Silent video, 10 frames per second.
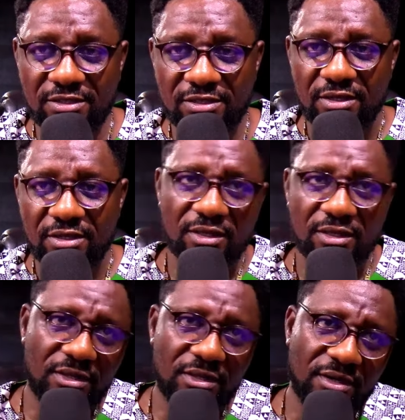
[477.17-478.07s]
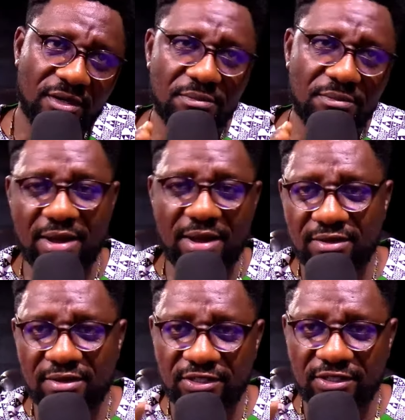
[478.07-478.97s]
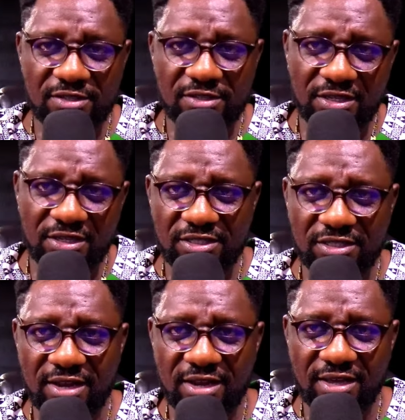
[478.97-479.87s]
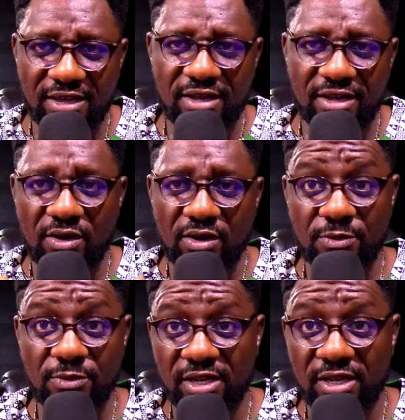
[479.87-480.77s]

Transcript: Probably the first 30 minutes here and there, I'll explain the